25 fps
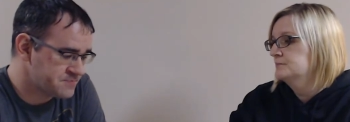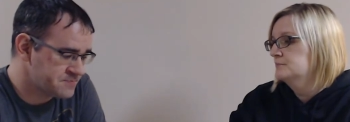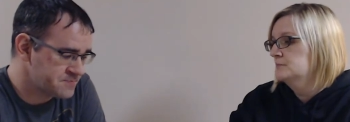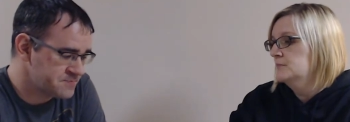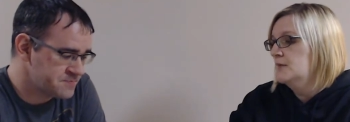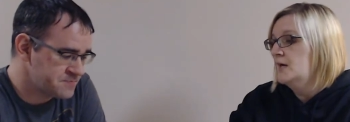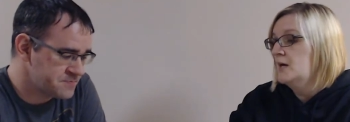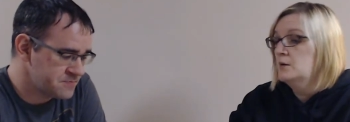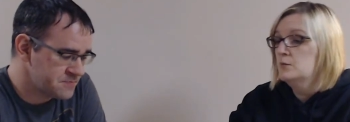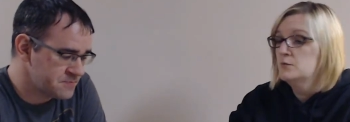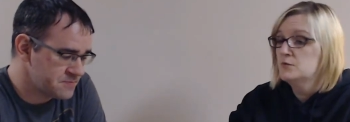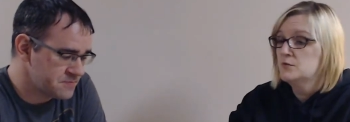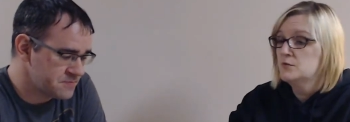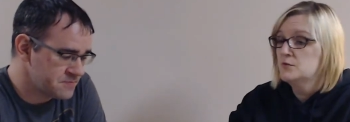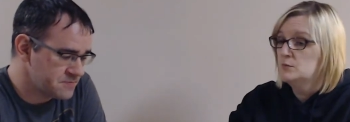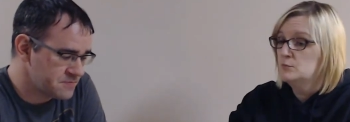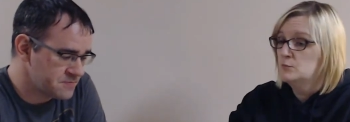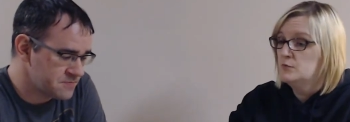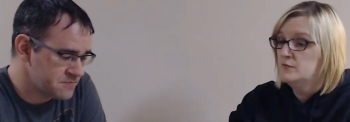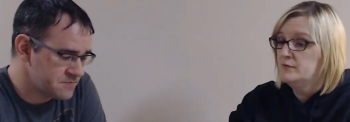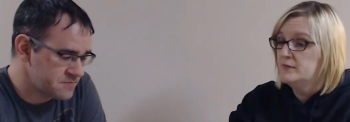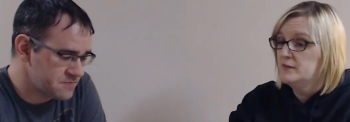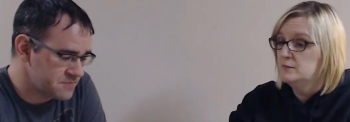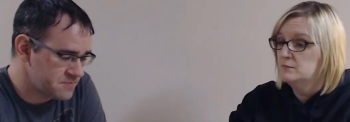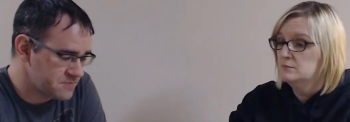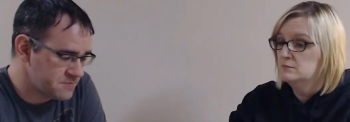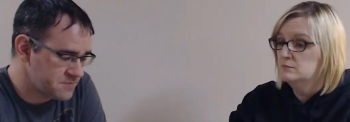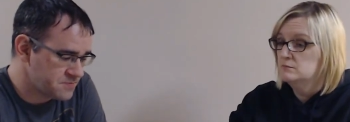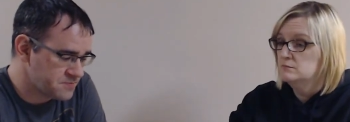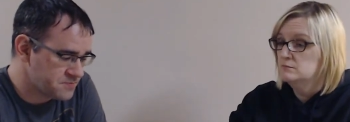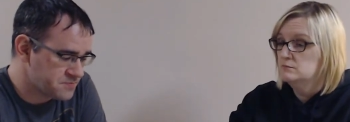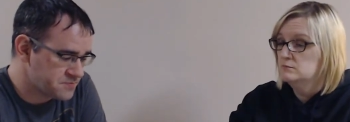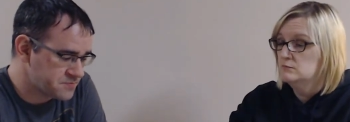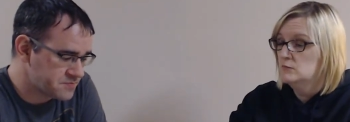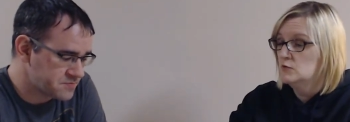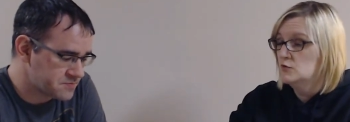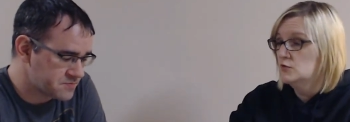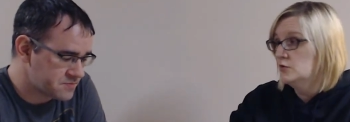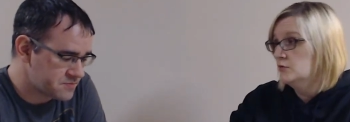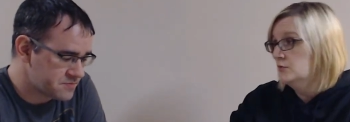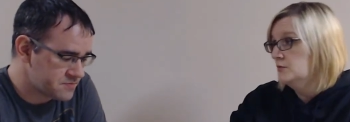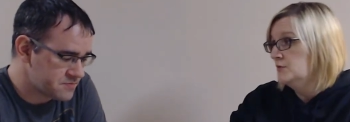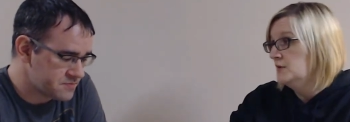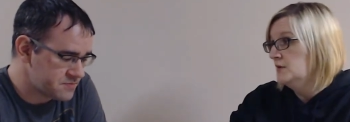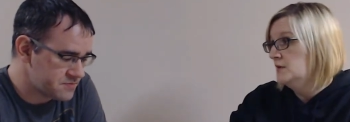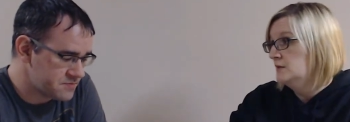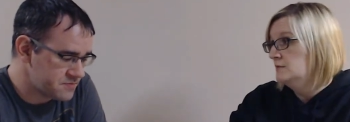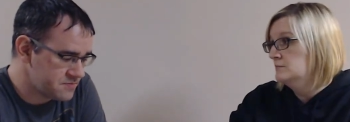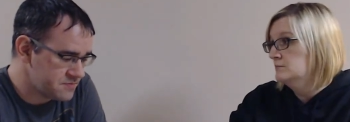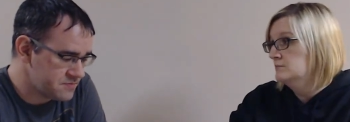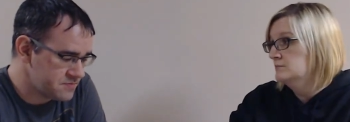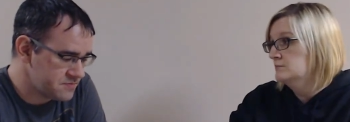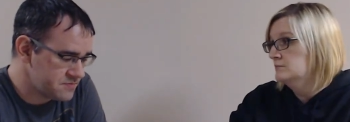Speaker 1: Yeah, it was a good movie. You should go see it.